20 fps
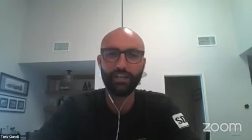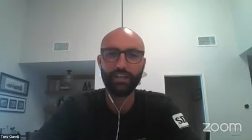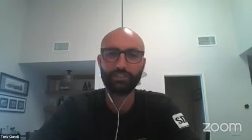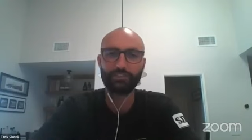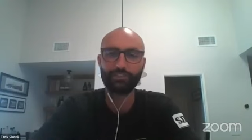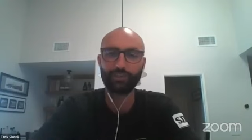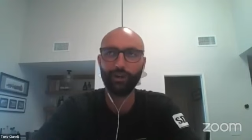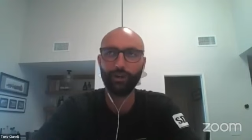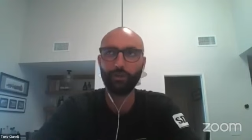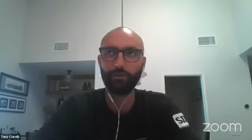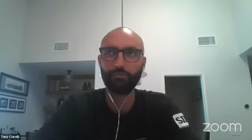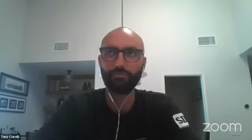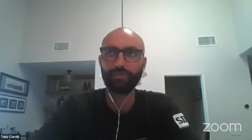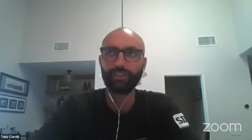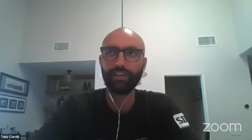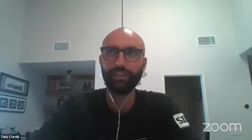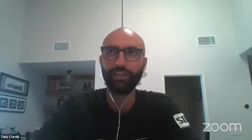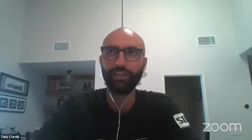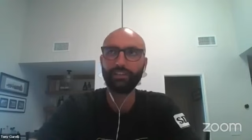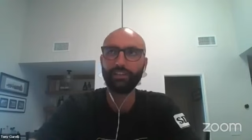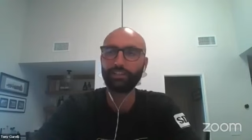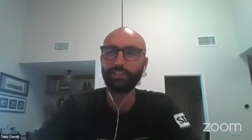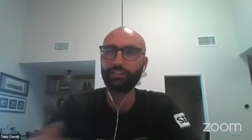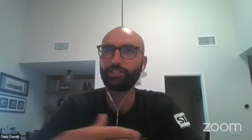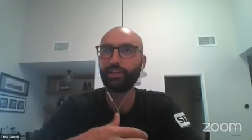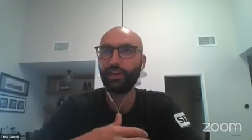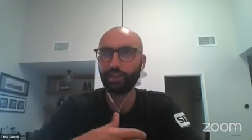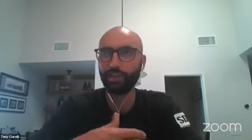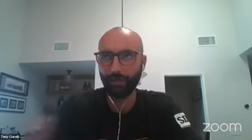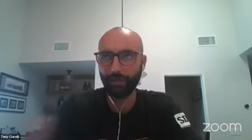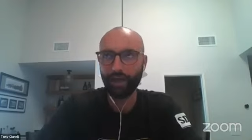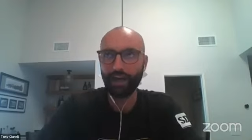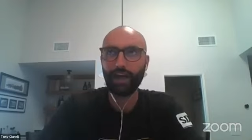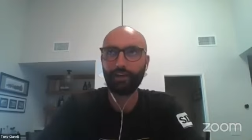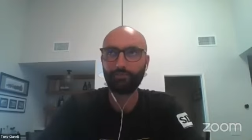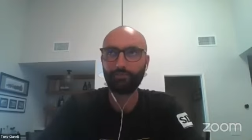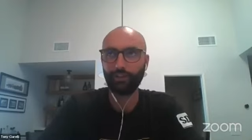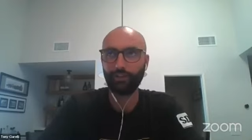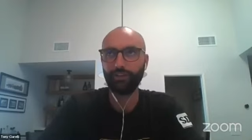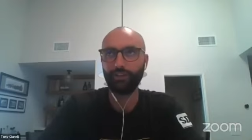so let's talk about
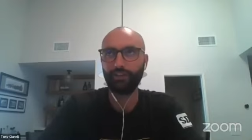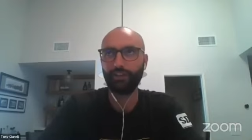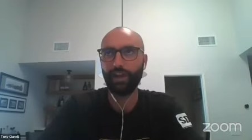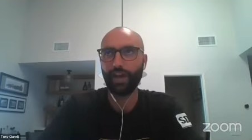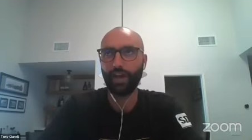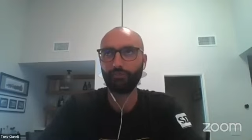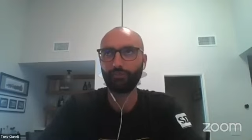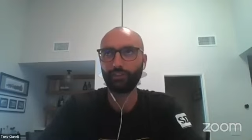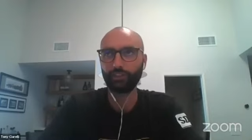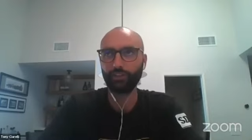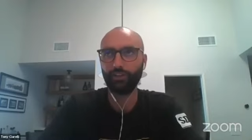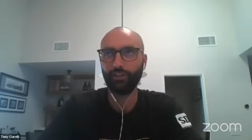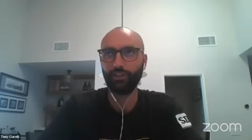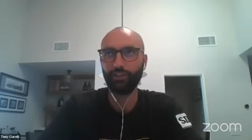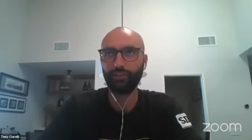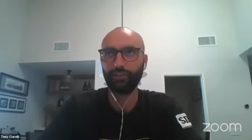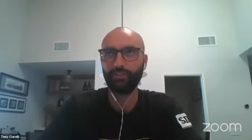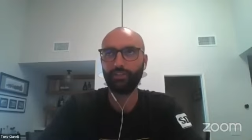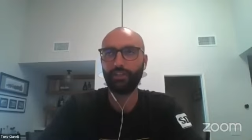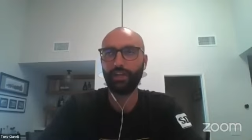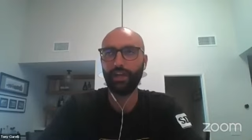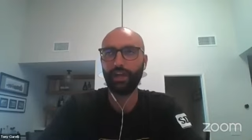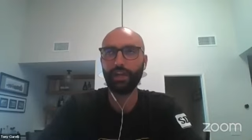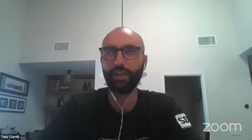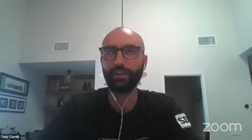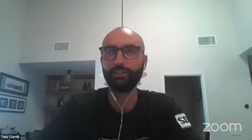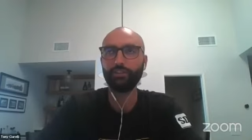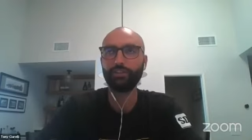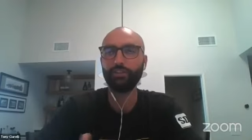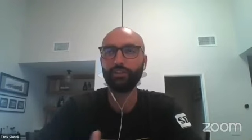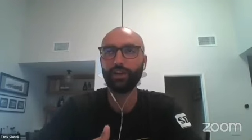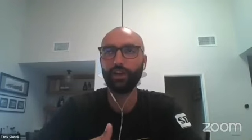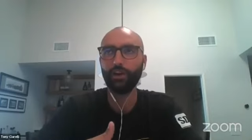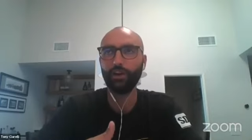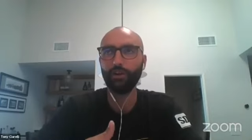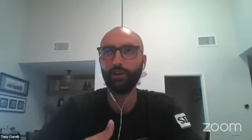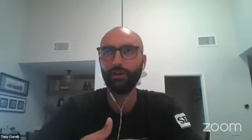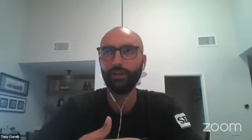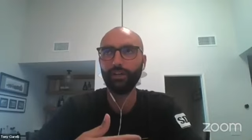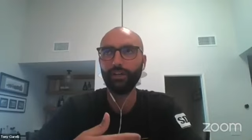after after college and you
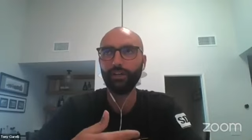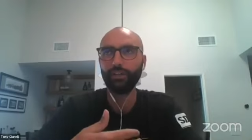know